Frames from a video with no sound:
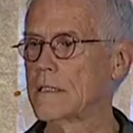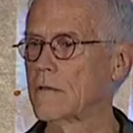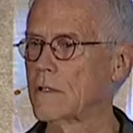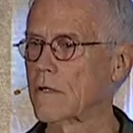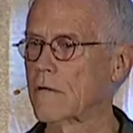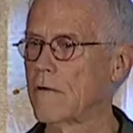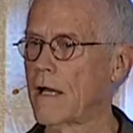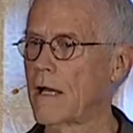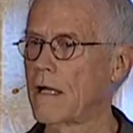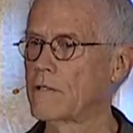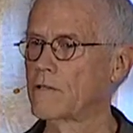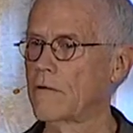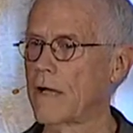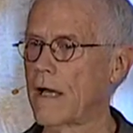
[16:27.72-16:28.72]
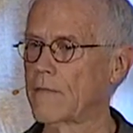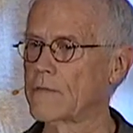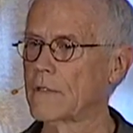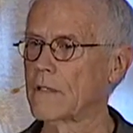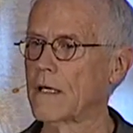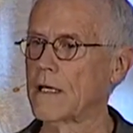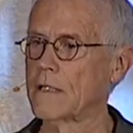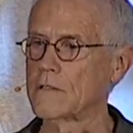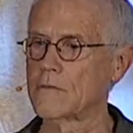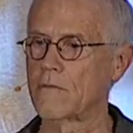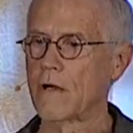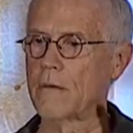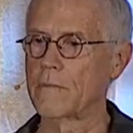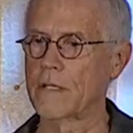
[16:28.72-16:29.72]
There were giraffes and lions
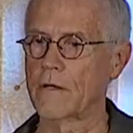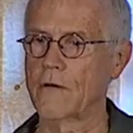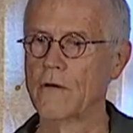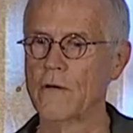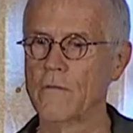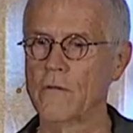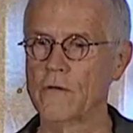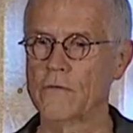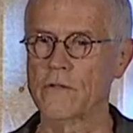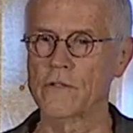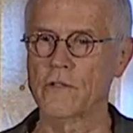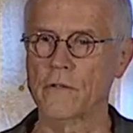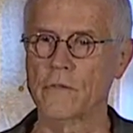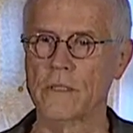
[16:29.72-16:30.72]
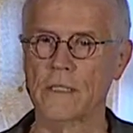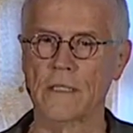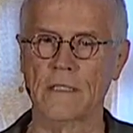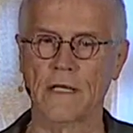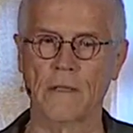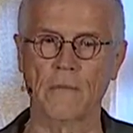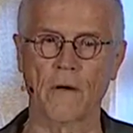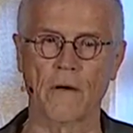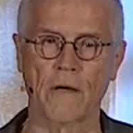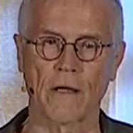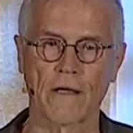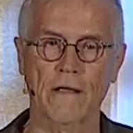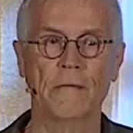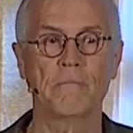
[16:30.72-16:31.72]
romping over Germany and
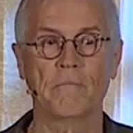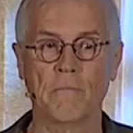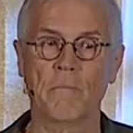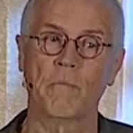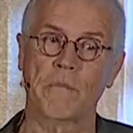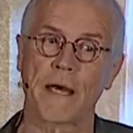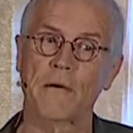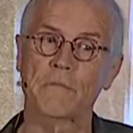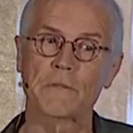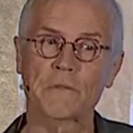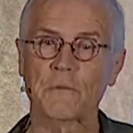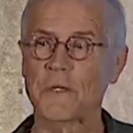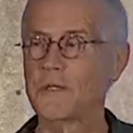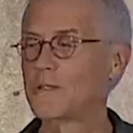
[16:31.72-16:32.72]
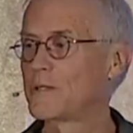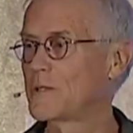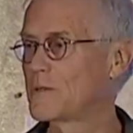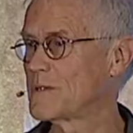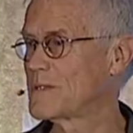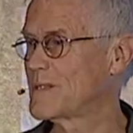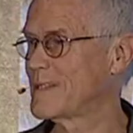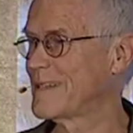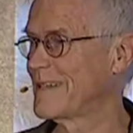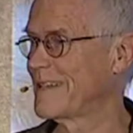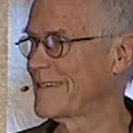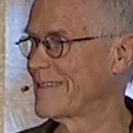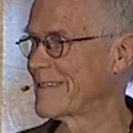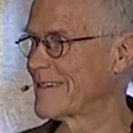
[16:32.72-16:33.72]
Denmark. And that was
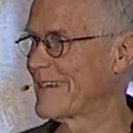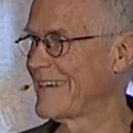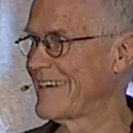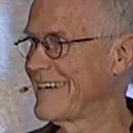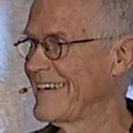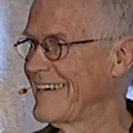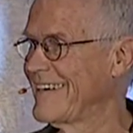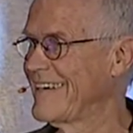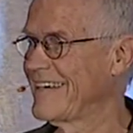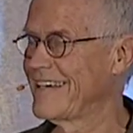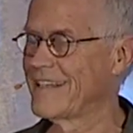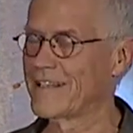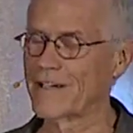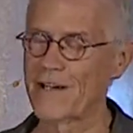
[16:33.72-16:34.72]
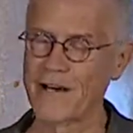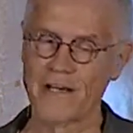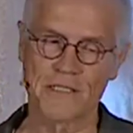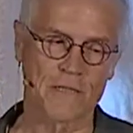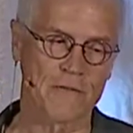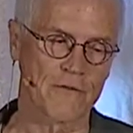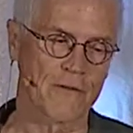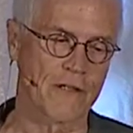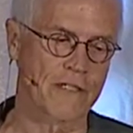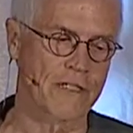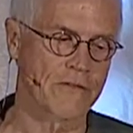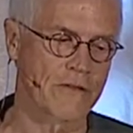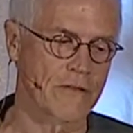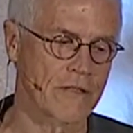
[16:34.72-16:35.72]
1-2C, okay? And the causes are very
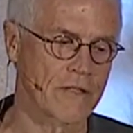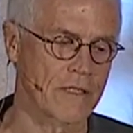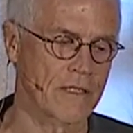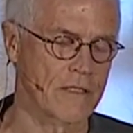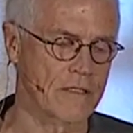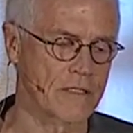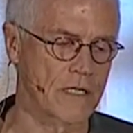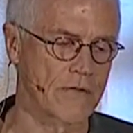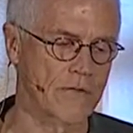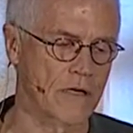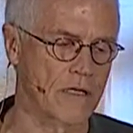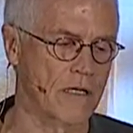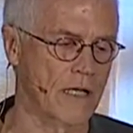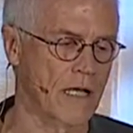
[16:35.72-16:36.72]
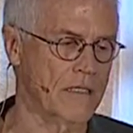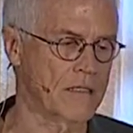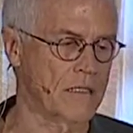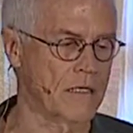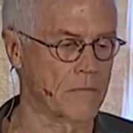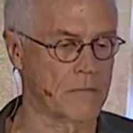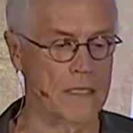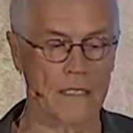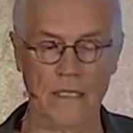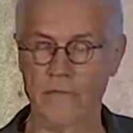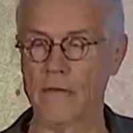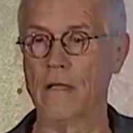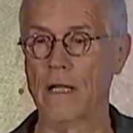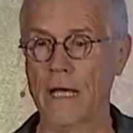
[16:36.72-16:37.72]
different than Chevron and Exxon, but
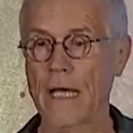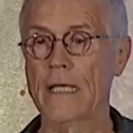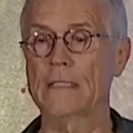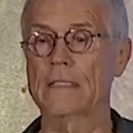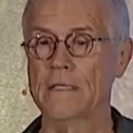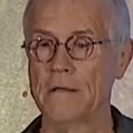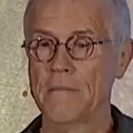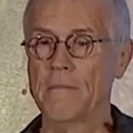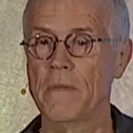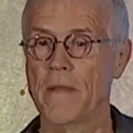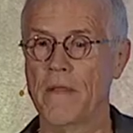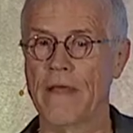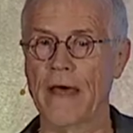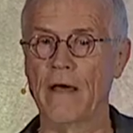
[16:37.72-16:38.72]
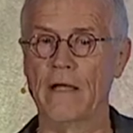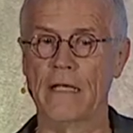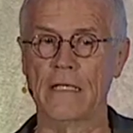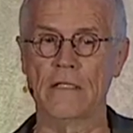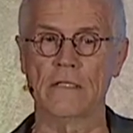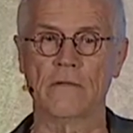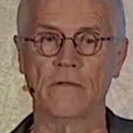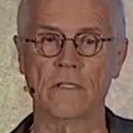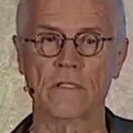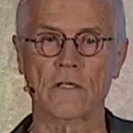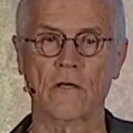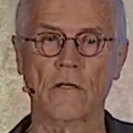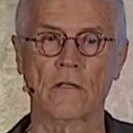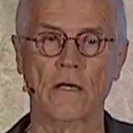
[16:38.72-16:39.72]
nevertheless, that is the
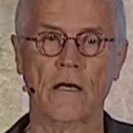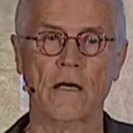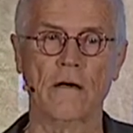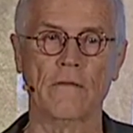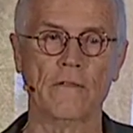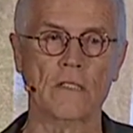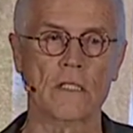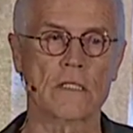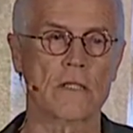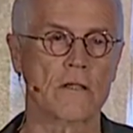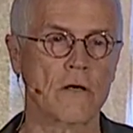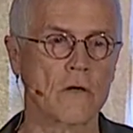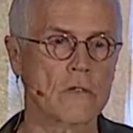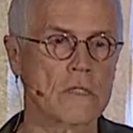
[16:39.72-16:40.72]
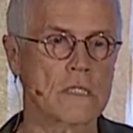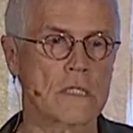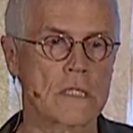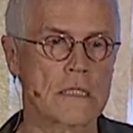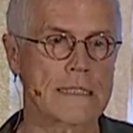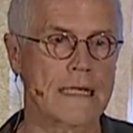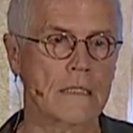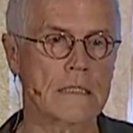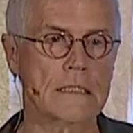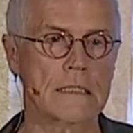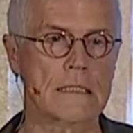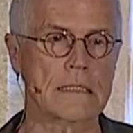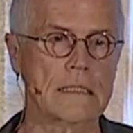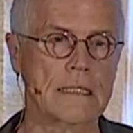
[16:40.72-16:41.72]
result of just those
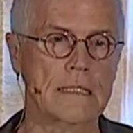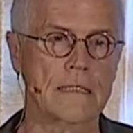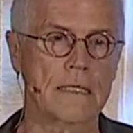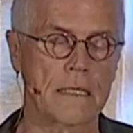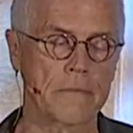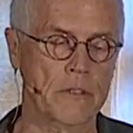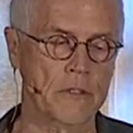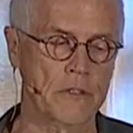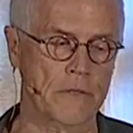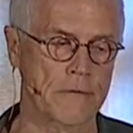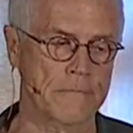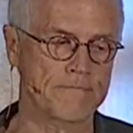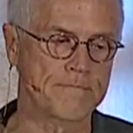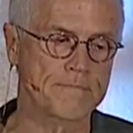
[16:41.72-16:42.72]
deltas in temperature.